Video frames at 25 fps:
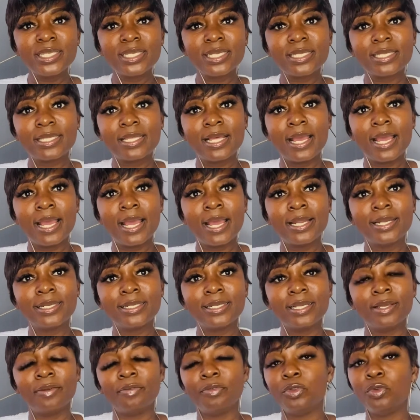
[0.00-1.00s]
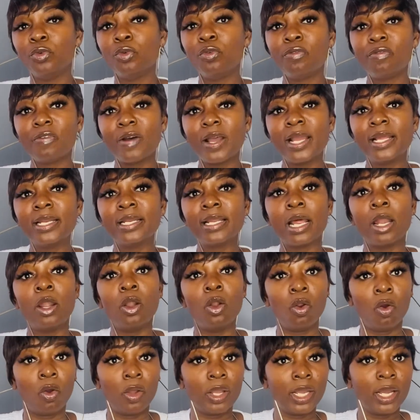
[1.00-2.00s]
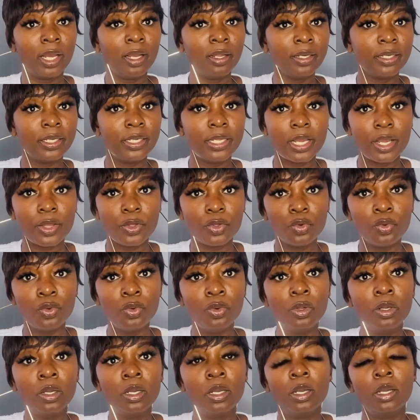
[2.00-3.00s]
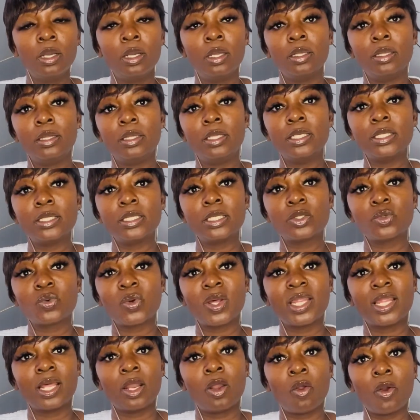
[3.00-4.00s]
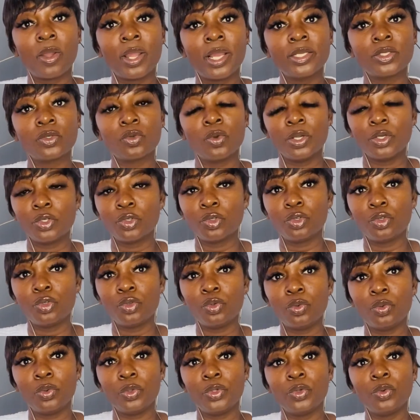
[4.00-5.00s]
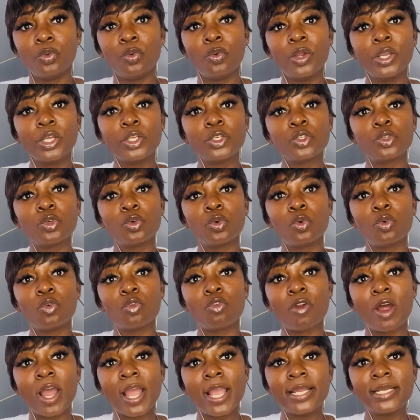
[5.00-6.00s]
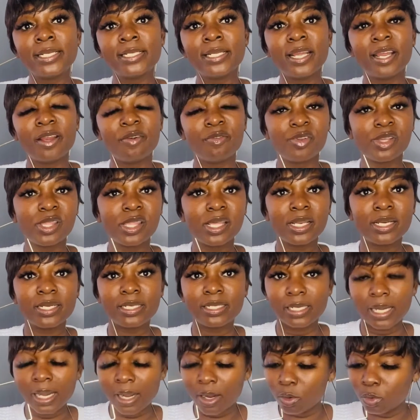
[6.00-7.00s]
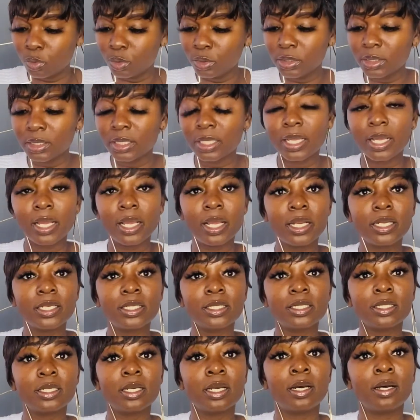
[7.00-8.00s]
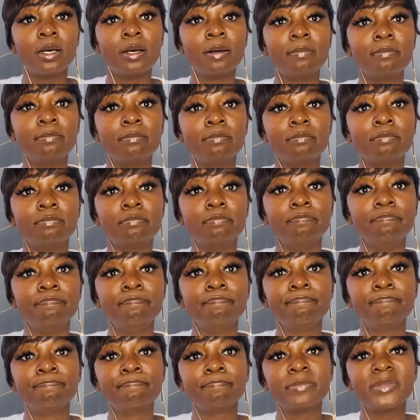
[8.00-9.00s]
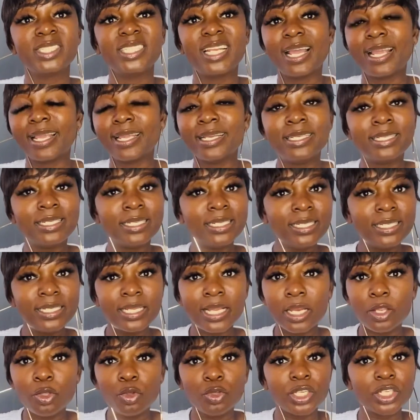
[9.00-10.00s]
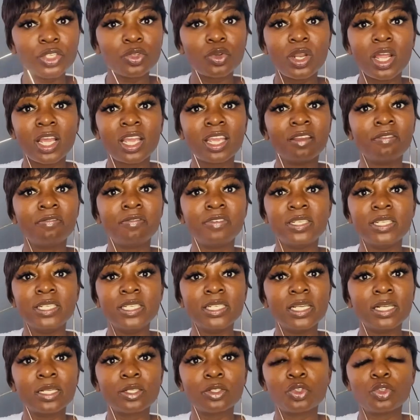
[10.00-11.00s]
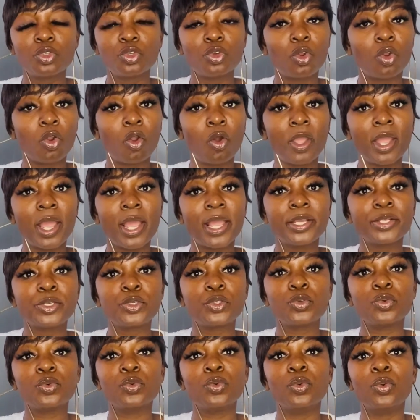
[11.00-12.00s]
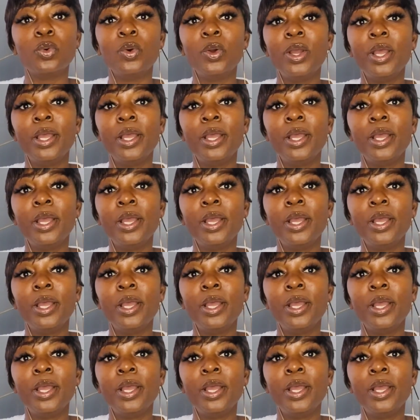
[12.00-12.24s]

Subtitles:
is that if you find a lawyer near you, this is what the lawyer is going to do. You're going to write everything down that like in detail. You're just going to give details to your lawyer as to,